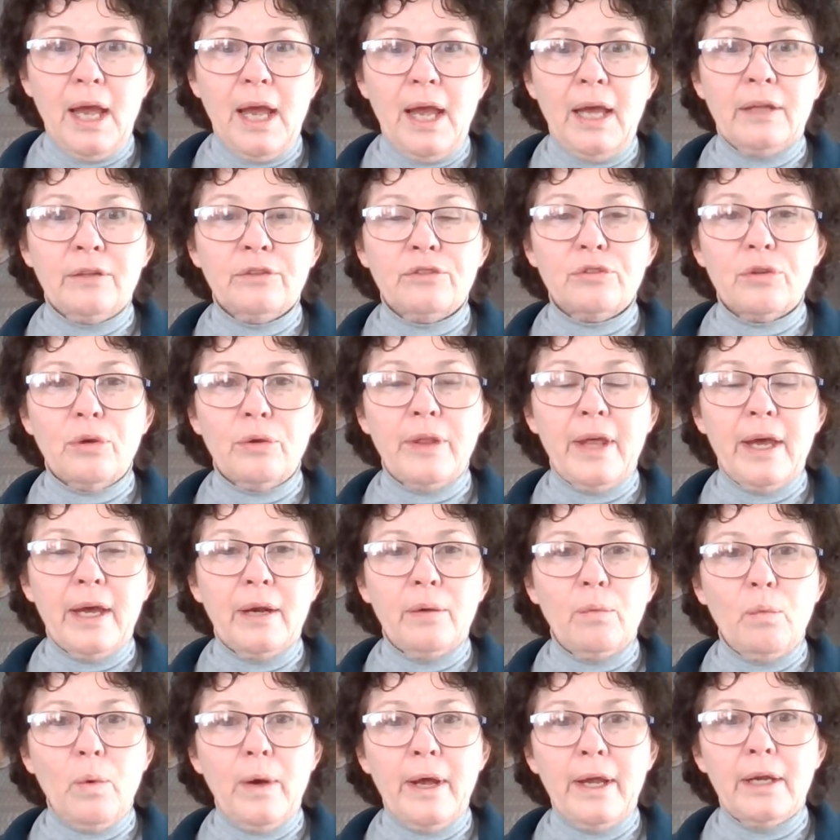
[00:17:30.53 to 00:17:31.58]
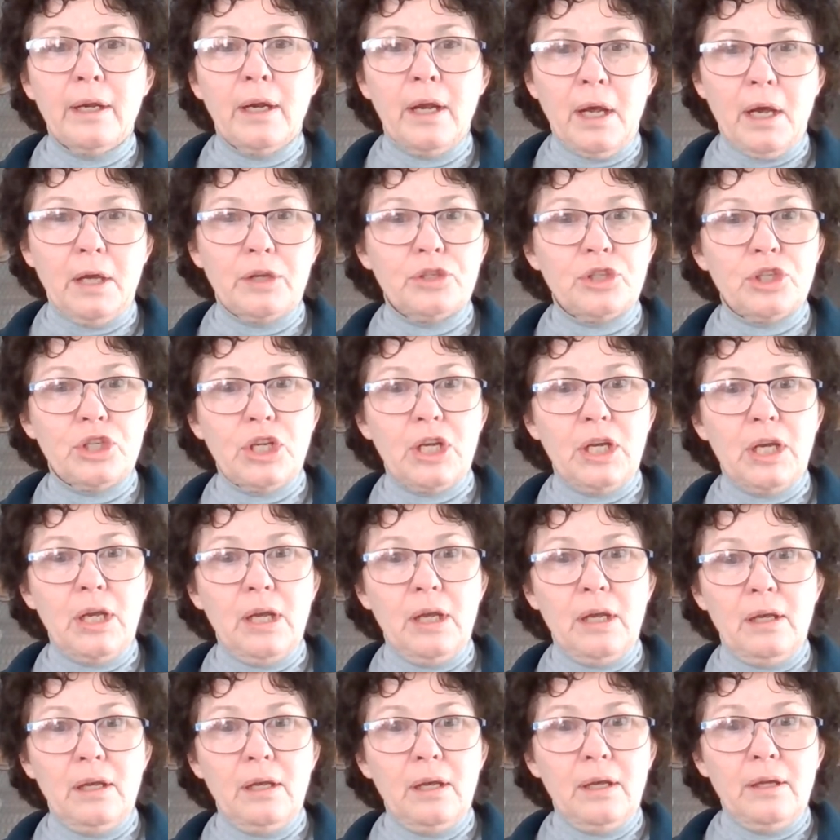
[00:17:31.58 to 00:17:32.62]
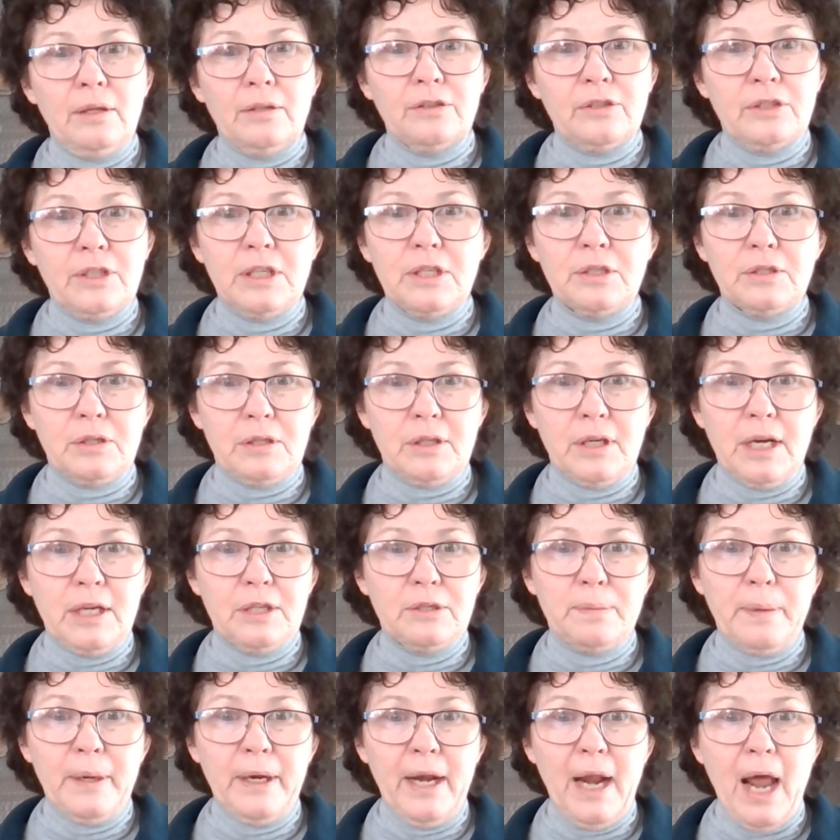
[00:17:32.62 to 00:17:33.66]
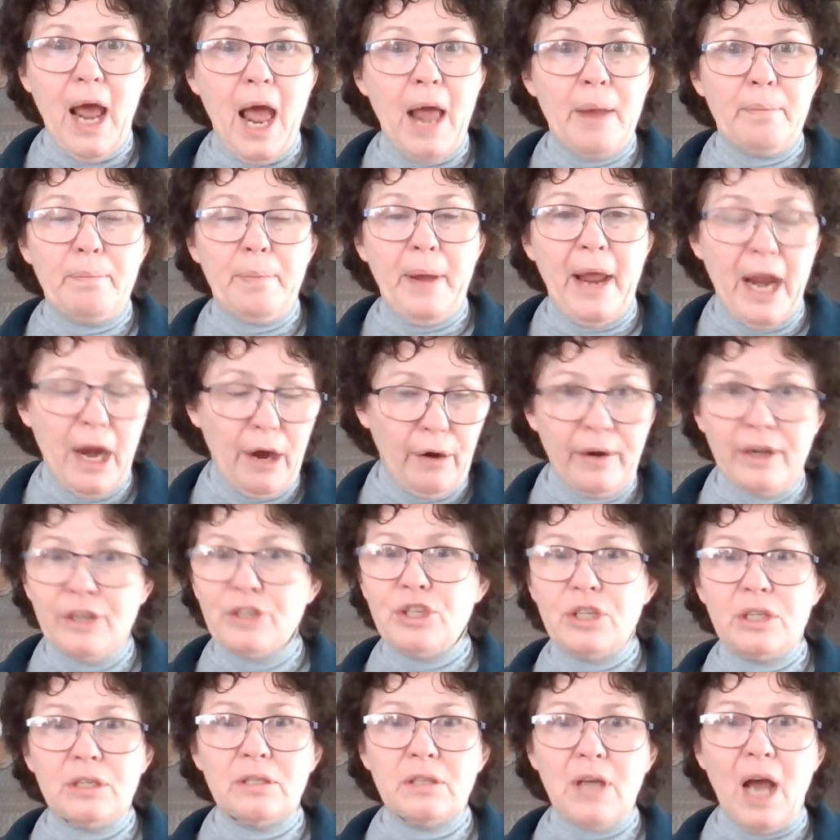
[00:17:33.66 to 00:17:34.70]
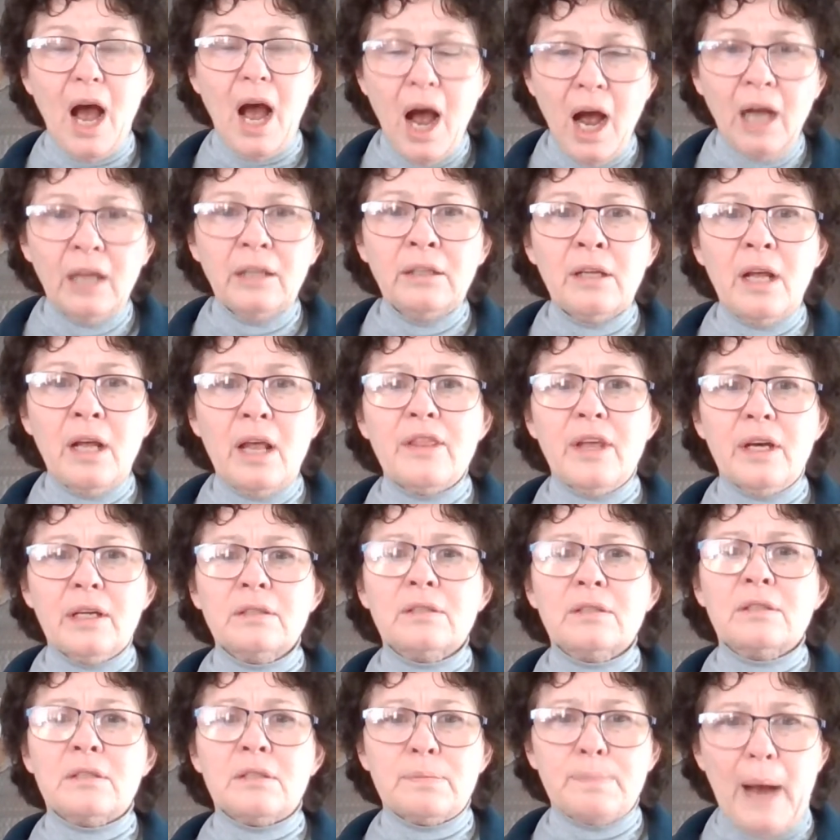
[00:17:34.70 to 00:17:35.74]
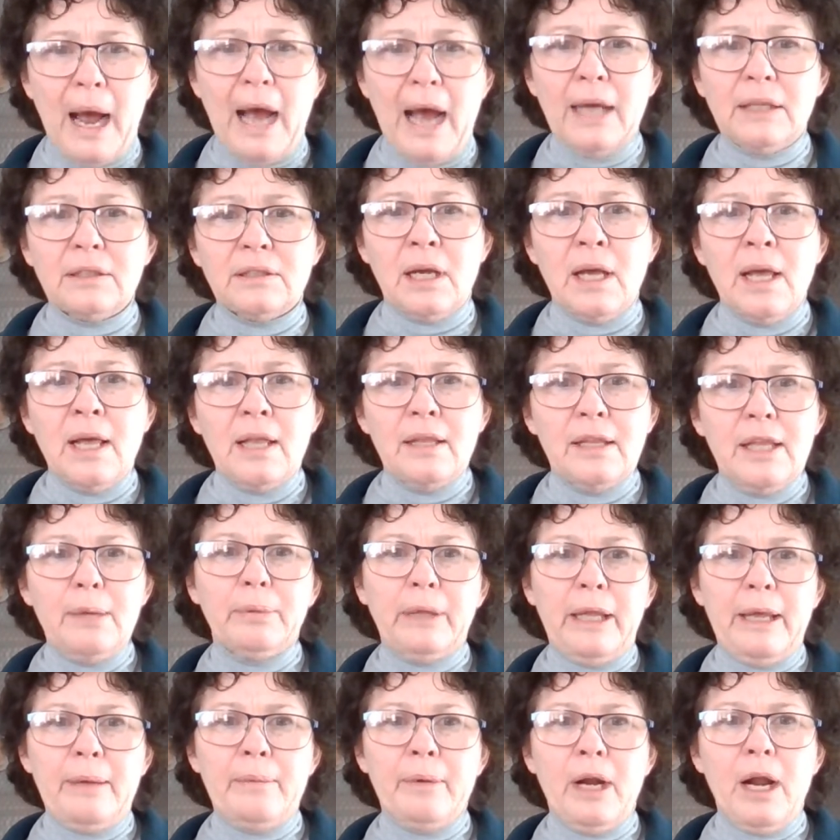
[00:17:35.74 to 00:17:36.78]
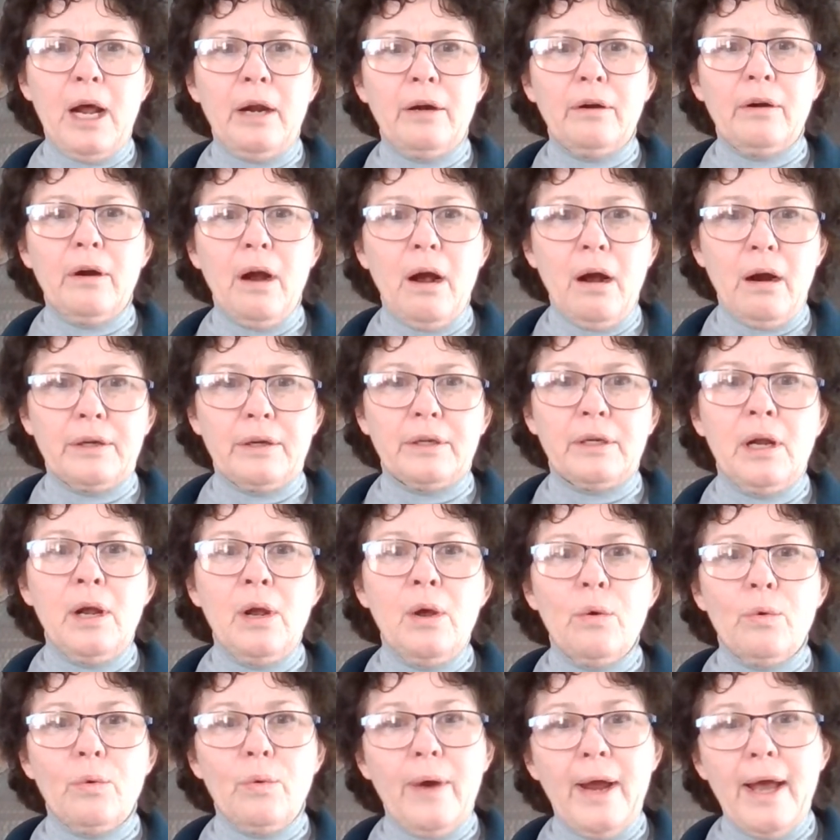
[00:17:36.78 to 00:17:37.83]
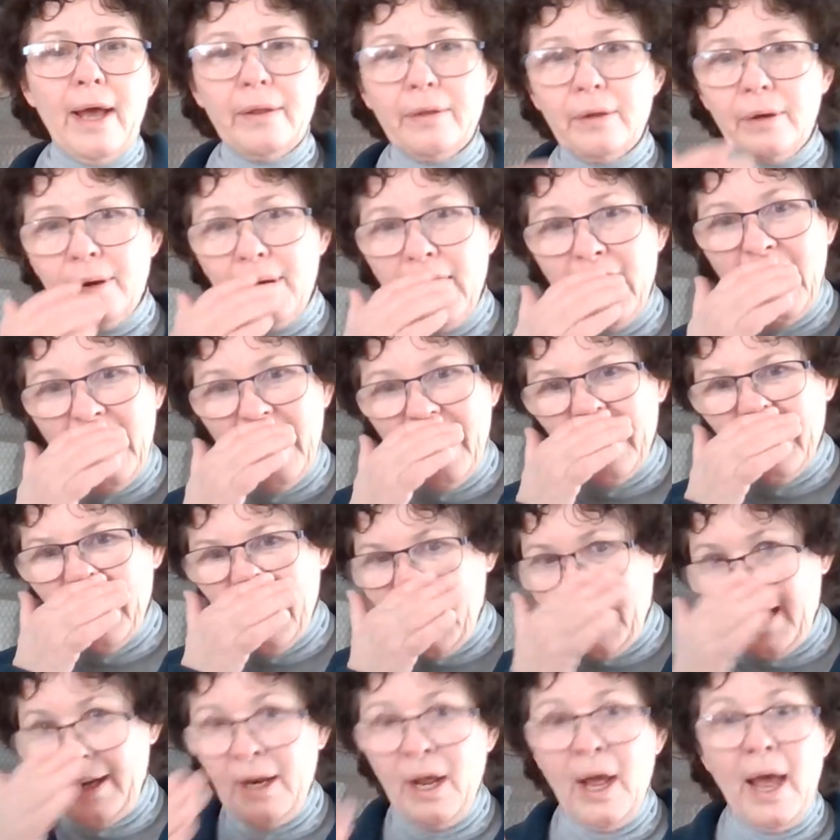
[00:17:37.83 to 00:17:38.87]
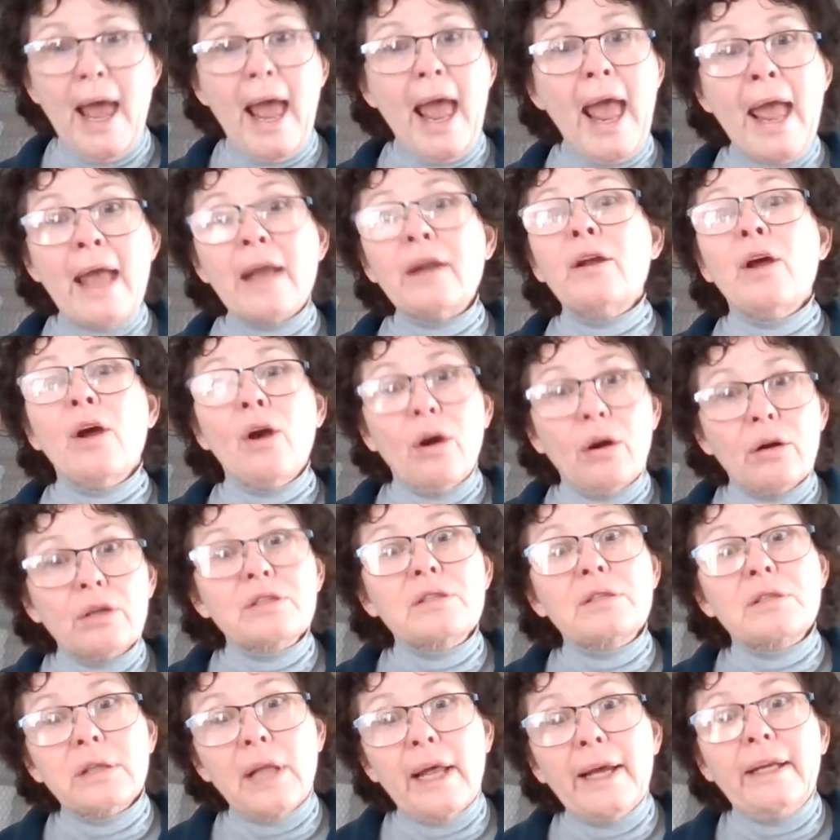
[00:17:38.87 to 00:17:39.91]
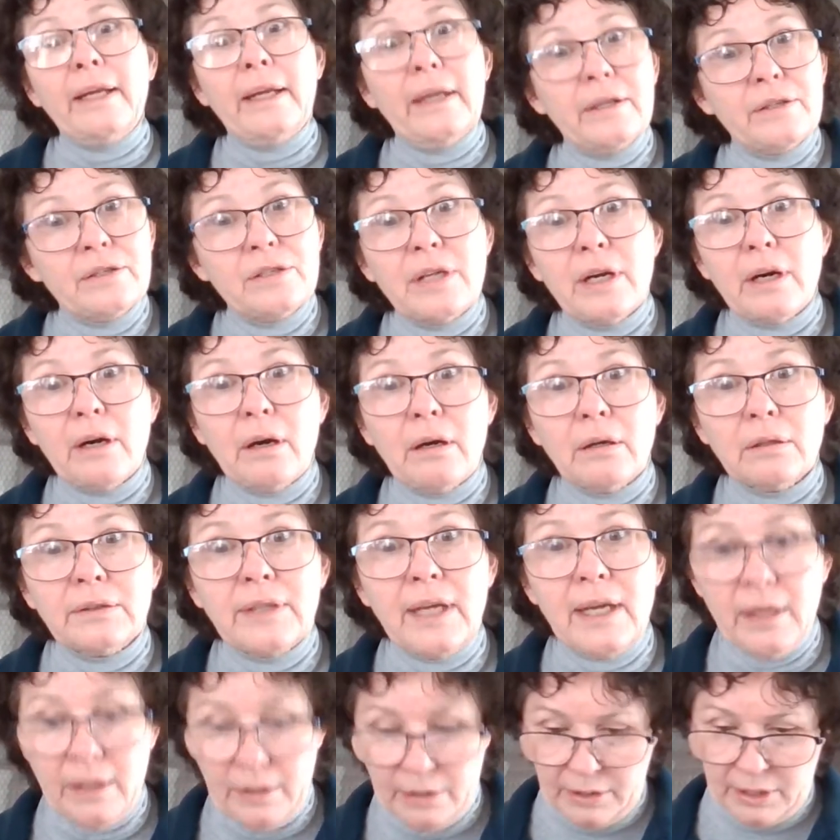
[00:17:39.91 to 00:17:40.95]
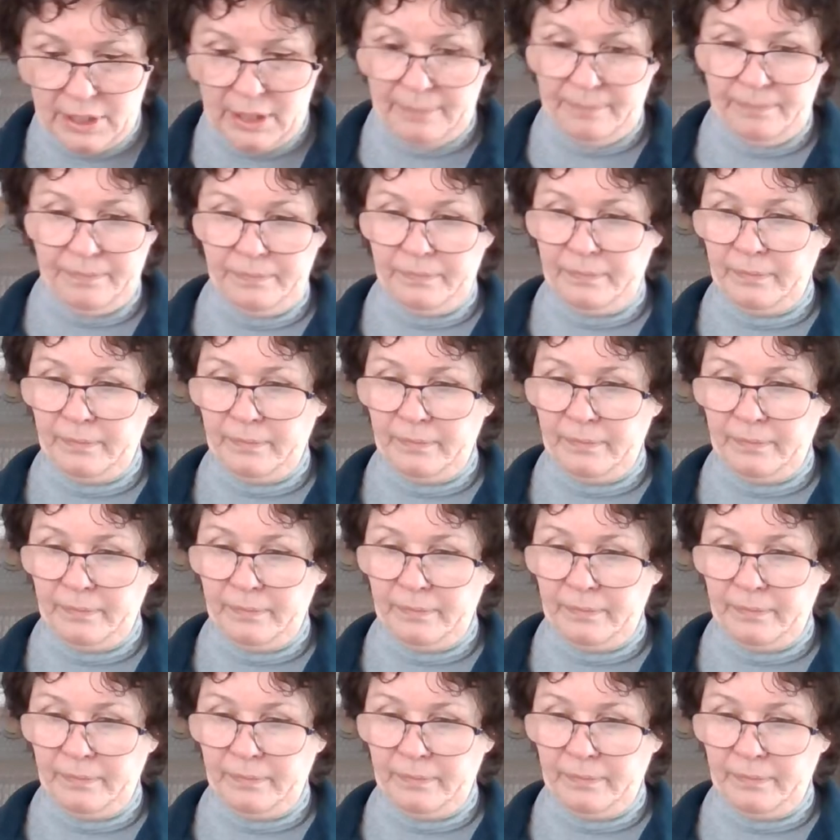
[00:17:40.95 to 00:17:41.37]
And so then when she sees her husband and perishes on the spot, they blame it on her heart rather than, and her slight hysterical tendency.